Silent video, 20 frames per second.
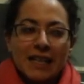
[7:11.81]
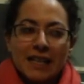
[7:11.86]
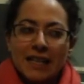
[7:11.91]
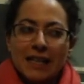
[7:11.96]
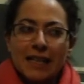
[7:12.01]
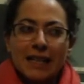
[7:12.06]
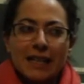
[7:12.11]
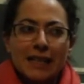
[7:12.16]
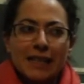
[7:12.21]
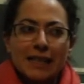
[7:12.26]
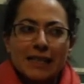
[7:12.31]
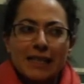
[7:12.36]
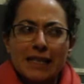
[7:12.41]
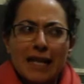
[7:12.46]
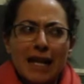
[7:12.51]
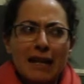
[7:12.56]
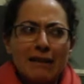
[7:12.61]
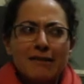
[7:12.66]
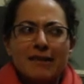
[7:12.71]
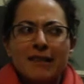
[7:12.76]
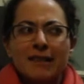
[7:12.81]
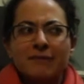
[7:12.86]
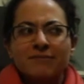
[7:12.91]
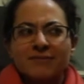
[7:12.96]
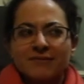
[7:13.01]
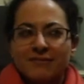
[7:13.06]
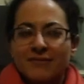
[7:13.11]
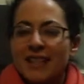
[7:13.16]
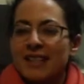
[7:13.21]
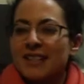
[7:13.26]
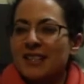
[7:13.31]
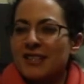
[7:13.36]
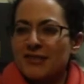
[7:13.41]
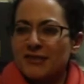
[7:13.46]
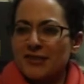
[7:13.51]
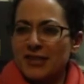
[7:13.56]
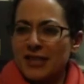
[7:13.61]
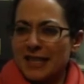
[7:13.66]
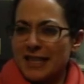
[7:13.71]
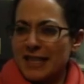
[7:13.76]
And I was like, hmm, that looks
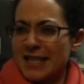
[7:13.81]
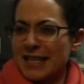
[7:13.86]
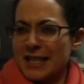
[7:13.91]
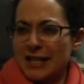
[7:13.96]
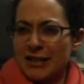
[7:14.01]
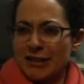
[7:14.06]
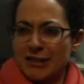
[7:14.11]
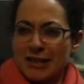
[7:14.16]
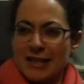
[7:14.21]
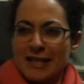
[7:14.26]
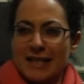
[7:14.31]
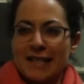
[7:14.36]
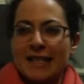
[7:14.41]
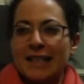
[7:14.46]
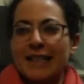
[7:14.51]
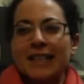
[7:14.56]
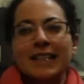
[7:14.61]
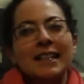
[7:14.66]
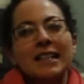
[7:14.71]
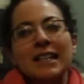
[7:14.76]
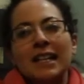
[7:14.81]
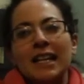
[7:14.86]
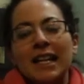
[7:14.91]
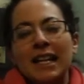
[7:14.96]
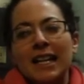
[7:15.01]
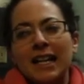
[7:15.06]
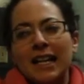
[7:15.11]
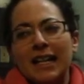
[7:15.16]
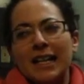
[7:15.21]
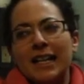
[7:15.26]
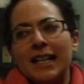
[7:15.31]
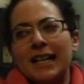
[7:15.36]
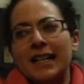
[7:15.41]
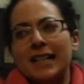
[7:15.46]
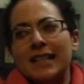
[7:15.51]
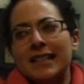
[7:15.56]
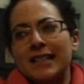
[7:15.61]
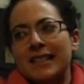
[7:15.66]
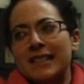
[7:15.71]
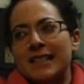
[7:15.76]
really interesting. Okay.
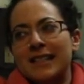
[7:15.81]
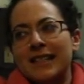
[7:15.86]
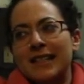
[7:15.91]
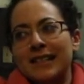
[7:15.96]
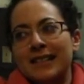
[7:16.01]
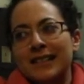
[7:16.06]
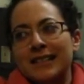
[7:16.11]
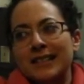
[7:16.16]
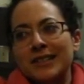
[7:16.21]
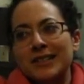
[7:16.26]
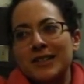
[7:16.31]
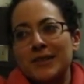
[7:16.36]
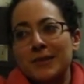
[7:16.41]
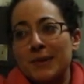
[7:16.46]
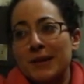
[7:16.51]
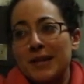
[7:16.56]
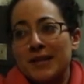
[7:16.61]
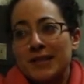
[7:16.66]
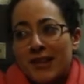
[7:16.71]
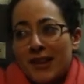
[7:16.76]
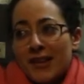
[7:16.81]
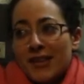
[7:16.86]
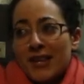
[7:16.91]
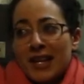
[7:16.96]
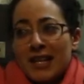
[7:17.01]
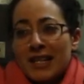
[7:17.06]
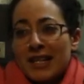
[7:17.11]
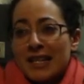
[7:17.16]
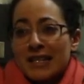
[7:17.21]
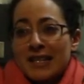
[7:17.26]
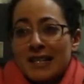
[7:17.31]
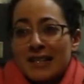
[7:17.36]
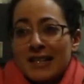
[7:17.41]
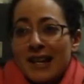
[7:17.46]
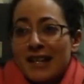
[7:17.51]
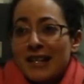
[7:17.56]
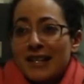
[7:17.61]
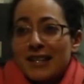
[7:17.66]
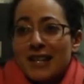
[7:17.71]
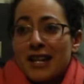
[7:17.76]
And uh, so I saw that and I
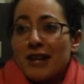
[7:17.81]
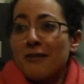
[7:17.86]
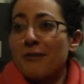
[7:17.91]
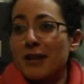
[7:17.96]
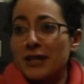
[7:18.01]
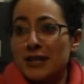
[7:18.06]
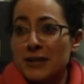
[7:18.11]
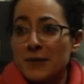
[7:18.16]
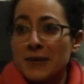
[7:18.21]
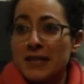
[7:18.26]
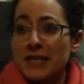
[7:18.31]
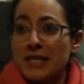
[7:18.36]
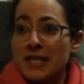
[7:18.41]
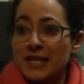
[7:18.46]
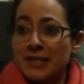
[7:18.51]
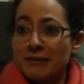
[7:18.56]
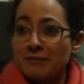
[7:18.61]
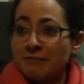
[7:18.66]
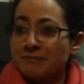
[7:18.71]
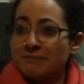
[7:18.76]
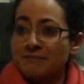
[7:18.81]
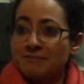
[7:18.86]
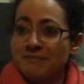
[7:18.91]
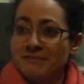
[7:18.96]
decided that I wanted to audition.